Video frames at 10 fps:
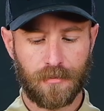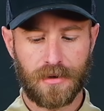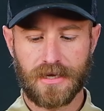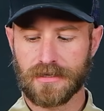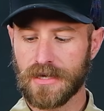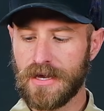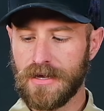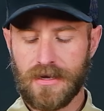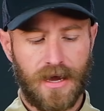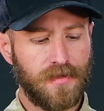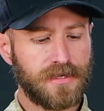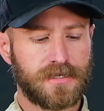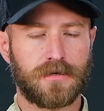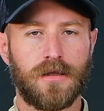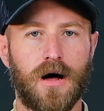piece, and this
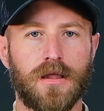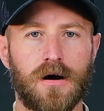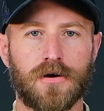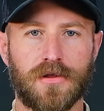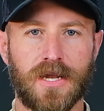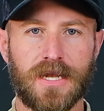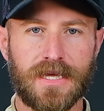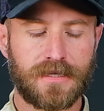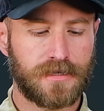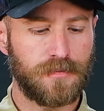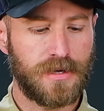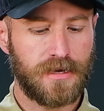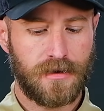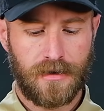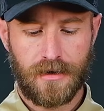is a lot longer than it needs to
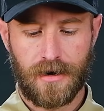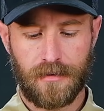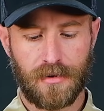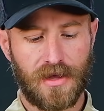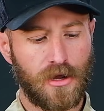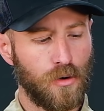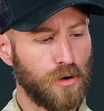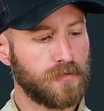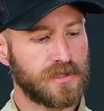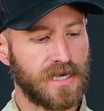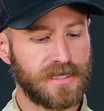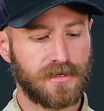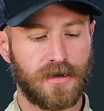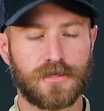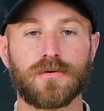be, but they go
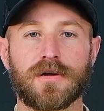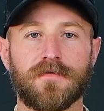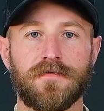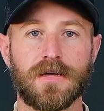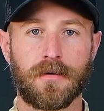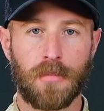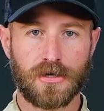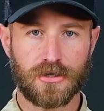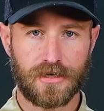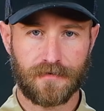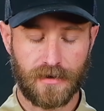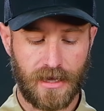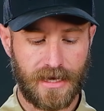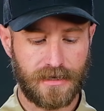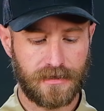oversized on it so it can fit a bunch of different
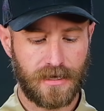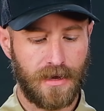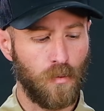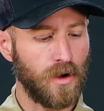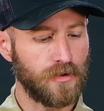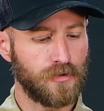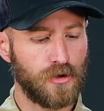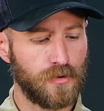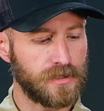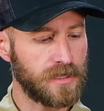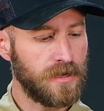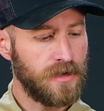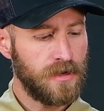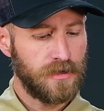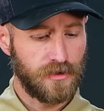lathes. And what you'll do is
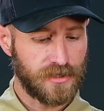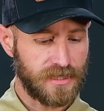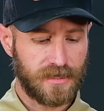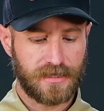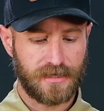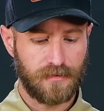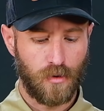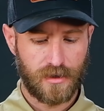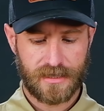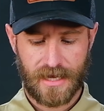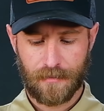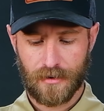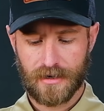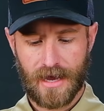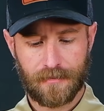you'll stick this in the Morse
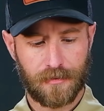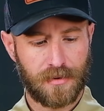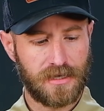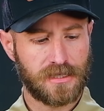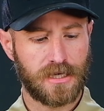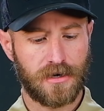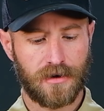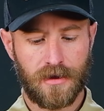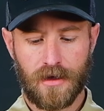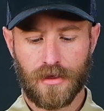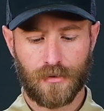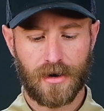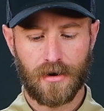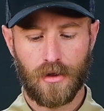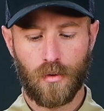taper adapter piece here,
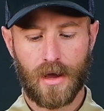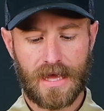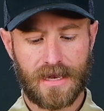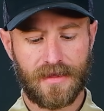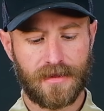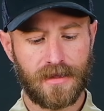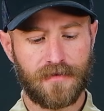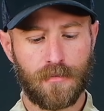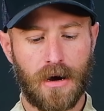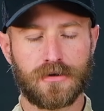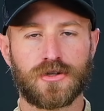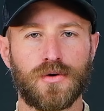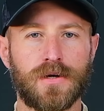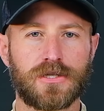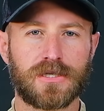thread it all the way in, and then leave about
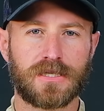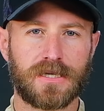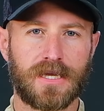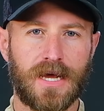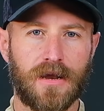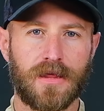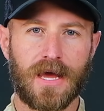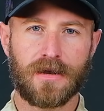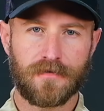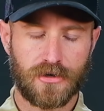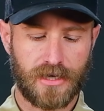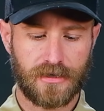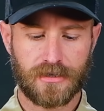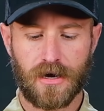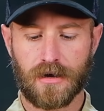2 inches sticking out of the end of your
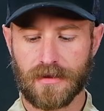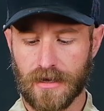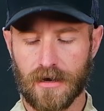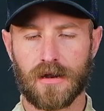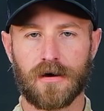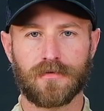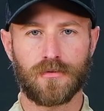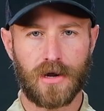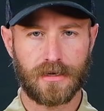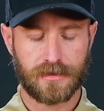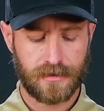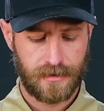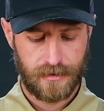tailstock, and then cut off the rest.